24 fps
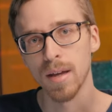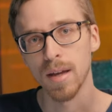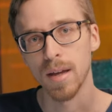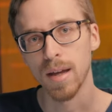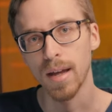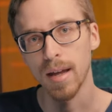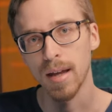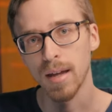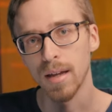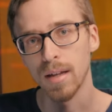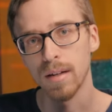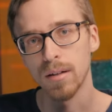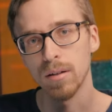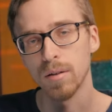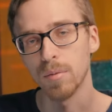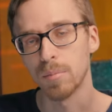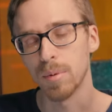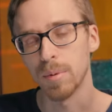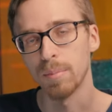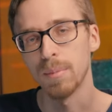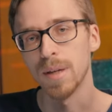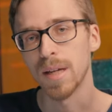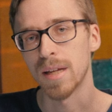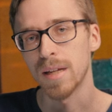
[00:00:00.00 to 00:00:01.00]
And I'll be
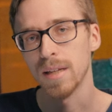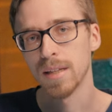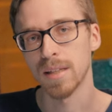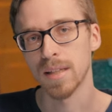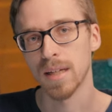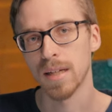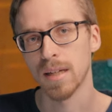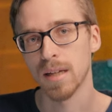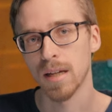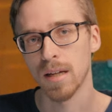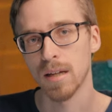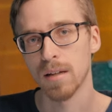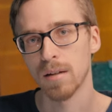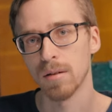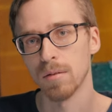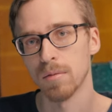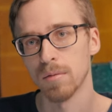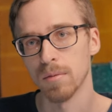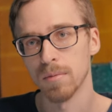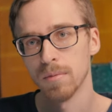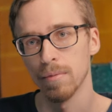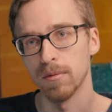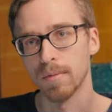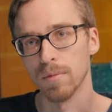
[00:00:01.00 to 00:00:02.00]
making dedicated
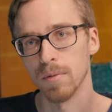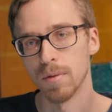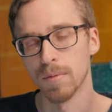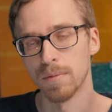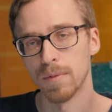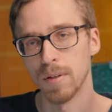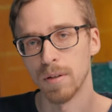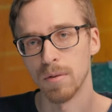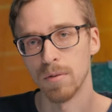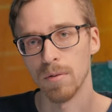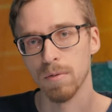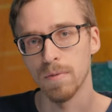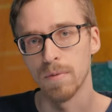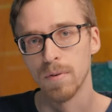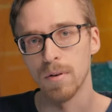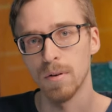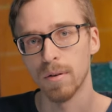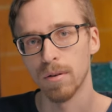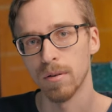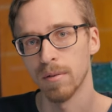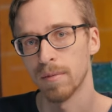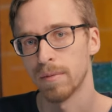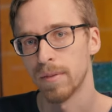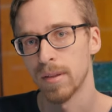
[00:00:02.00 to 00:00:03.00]
reviews for
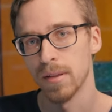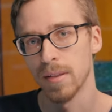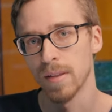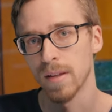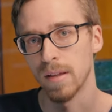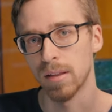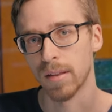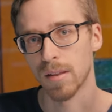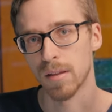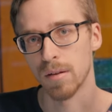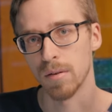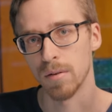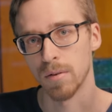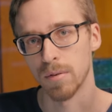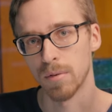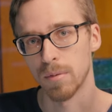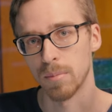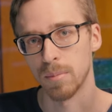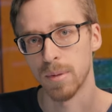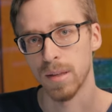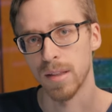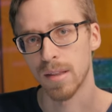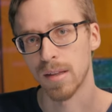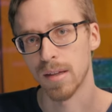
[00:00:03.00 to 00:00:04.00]
all of the things that you're going to
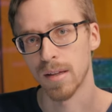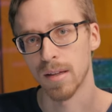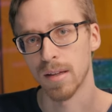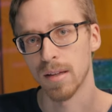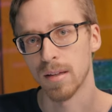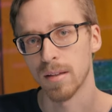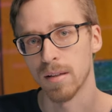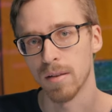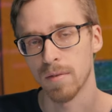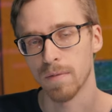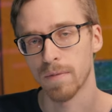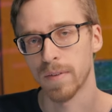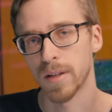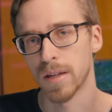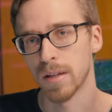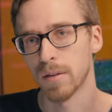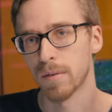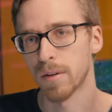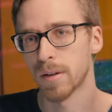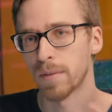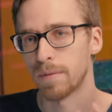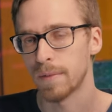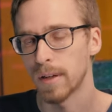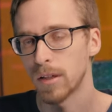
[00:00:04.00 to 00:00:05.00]
be seeing in this video
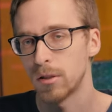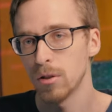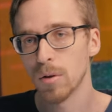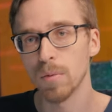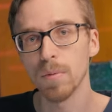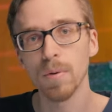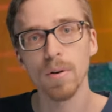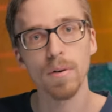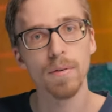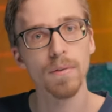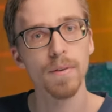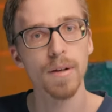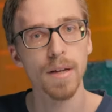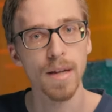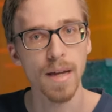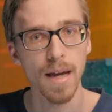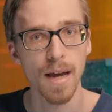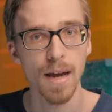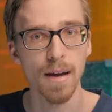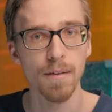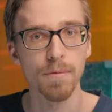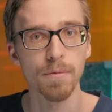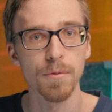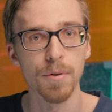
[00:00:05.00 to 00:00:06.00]
if I don't already
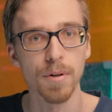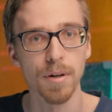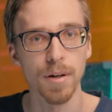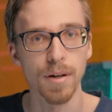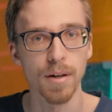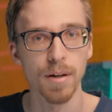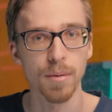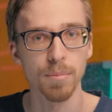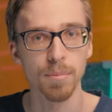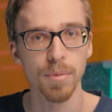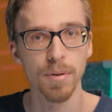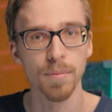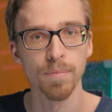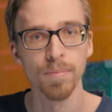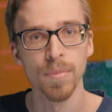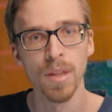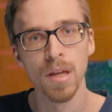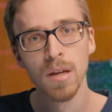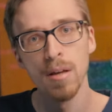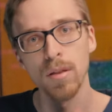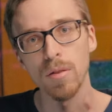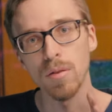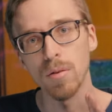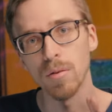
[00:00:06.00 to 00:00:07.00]
have one up.
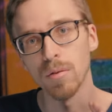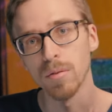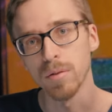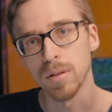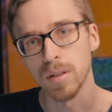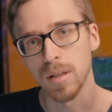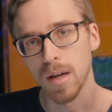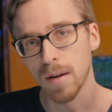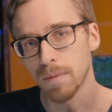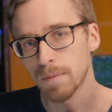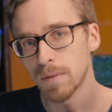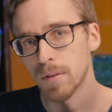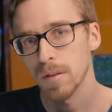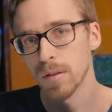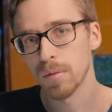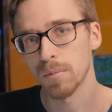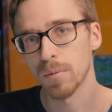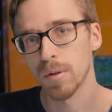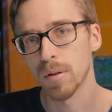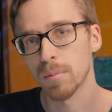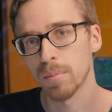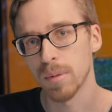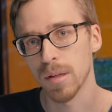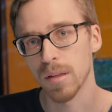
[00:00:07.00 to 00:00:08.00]
So you'll definitely
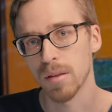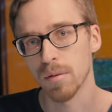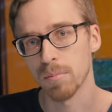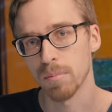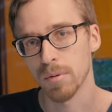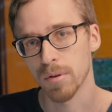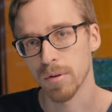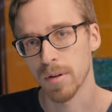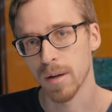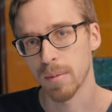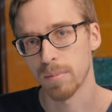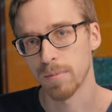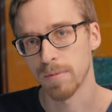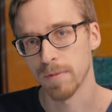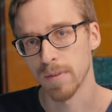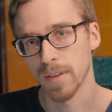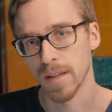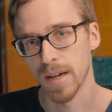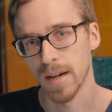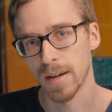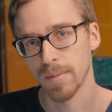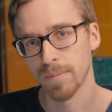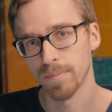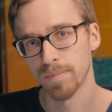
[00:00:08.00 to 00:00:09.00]
want to be subscribed for
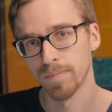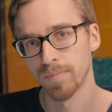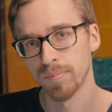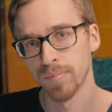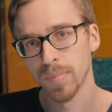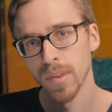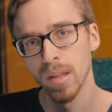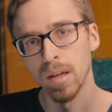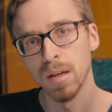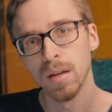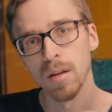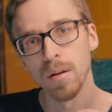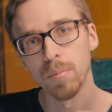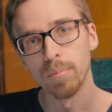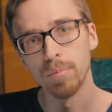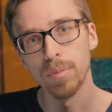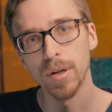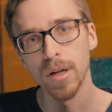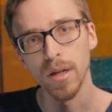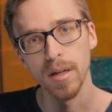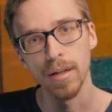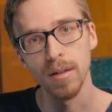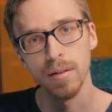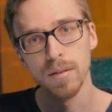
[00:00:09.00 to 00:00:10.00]
that.
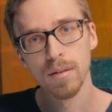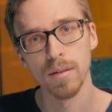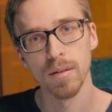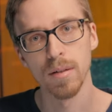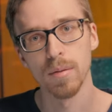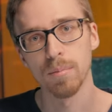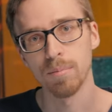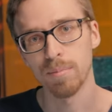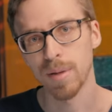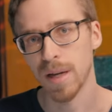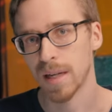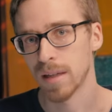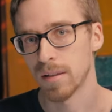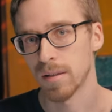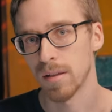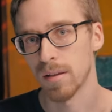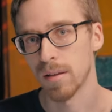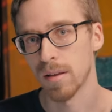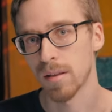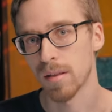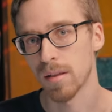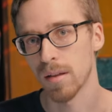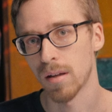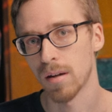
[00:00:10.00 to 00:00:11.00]
But back to
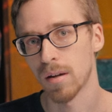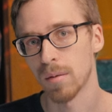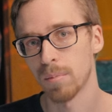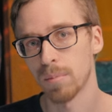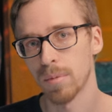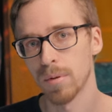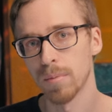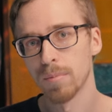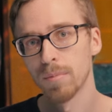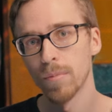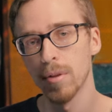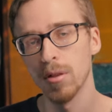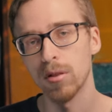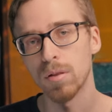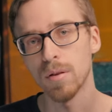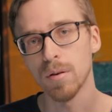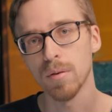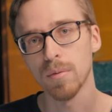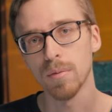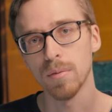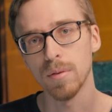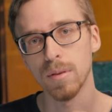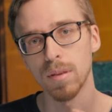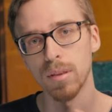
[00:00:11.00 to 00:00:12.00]
this setup.
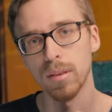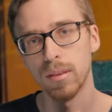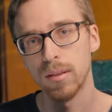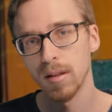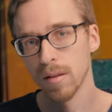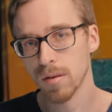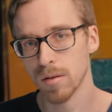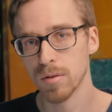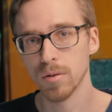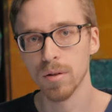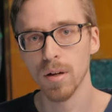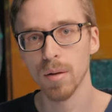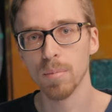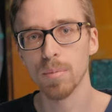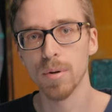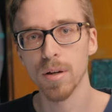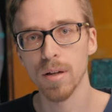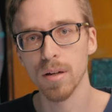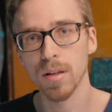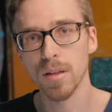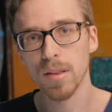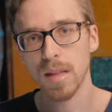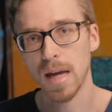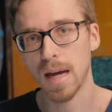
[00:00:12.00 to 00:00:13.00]
So this tripod
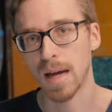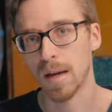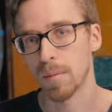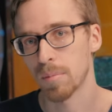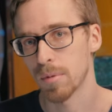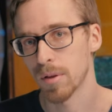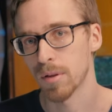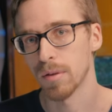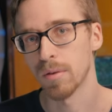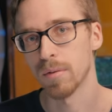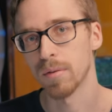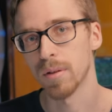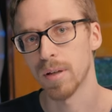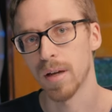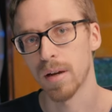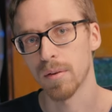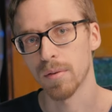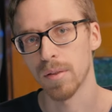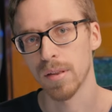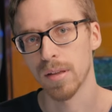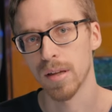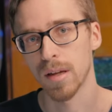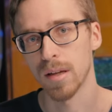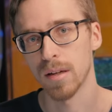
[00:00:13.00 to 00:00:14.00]
is absolutely
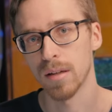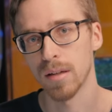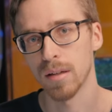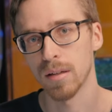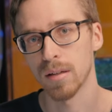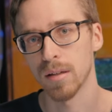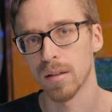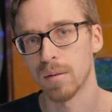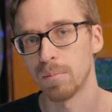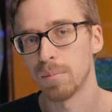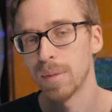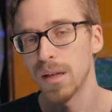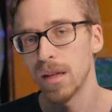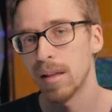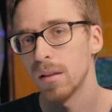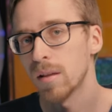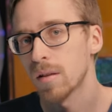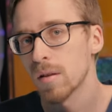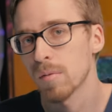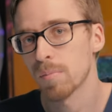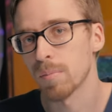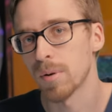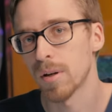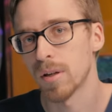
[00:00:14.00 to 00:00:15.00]
outstanding, and making
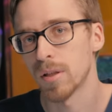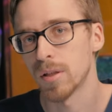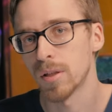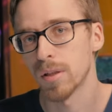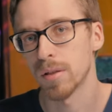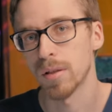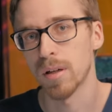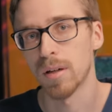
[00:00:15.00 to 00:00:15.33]
this project